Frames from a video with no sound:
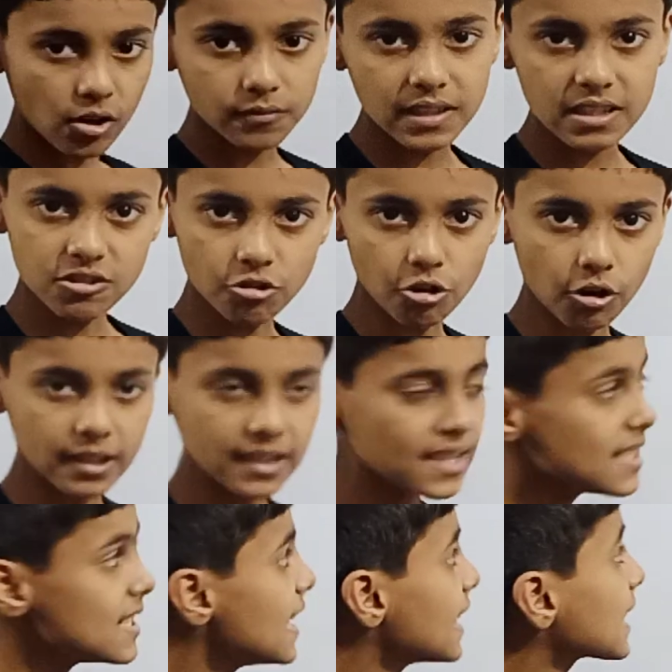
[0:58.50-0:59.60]
of this rod
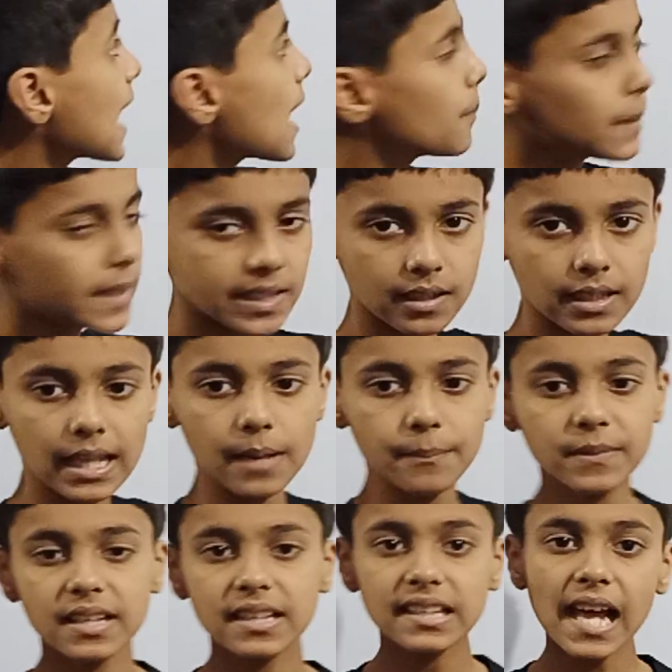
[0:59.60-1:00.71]
is capital M.
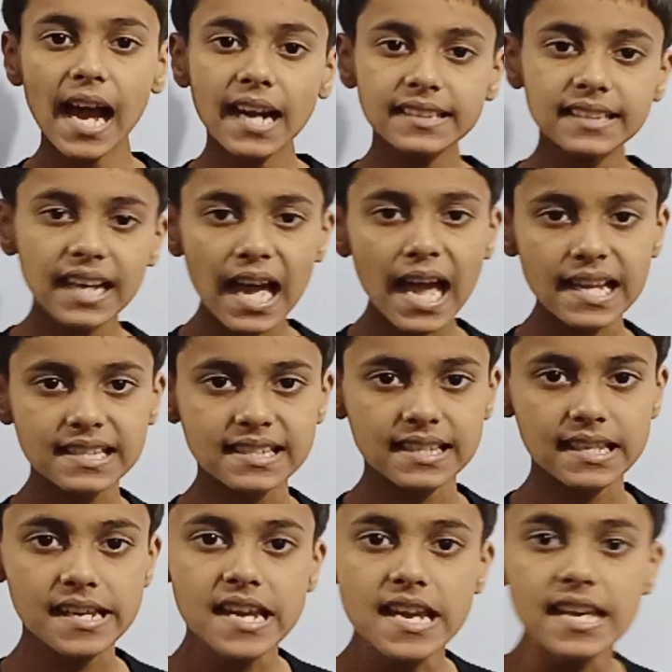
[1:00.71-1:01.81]
Later I
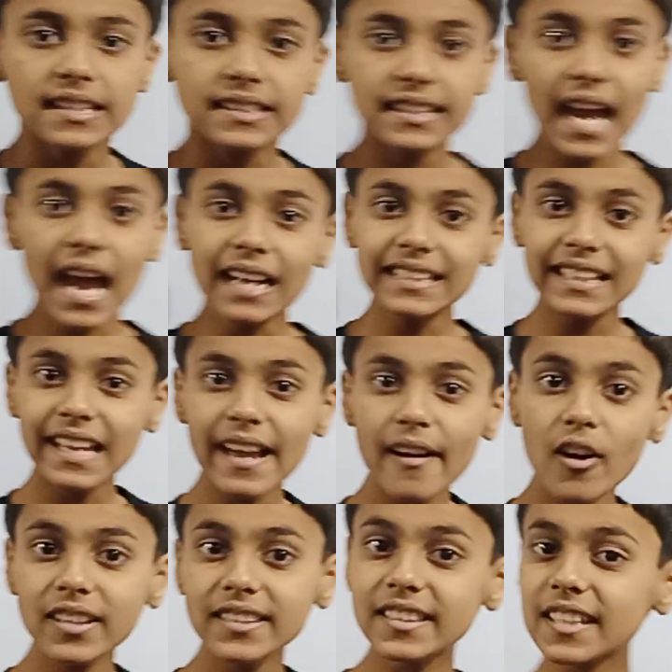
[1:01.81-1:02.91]
say that
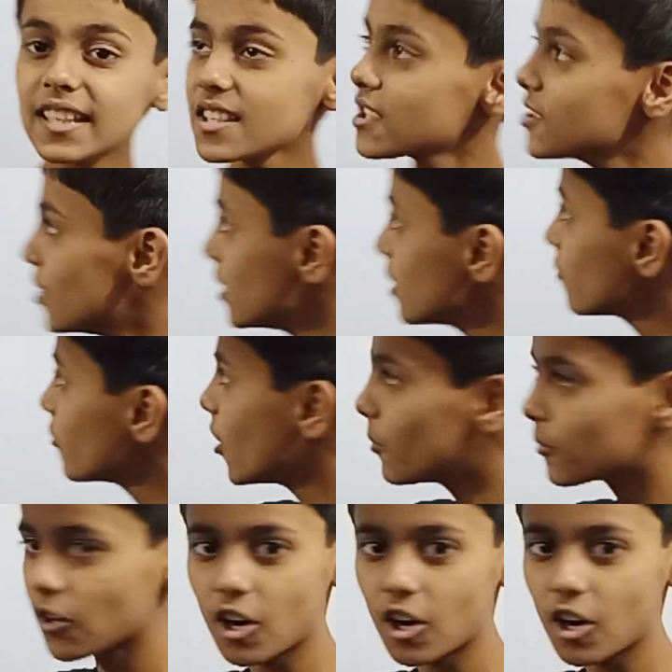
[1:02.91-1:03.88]
on this uniform